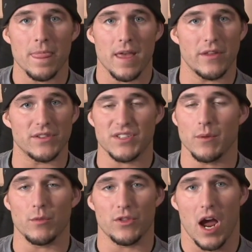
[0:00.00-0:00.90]
And then
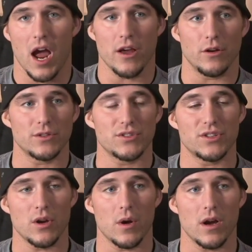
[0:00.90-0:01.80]
same with Kyle.
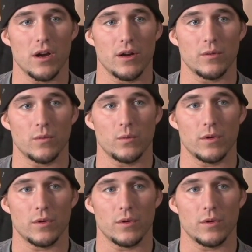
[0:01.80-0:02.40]
So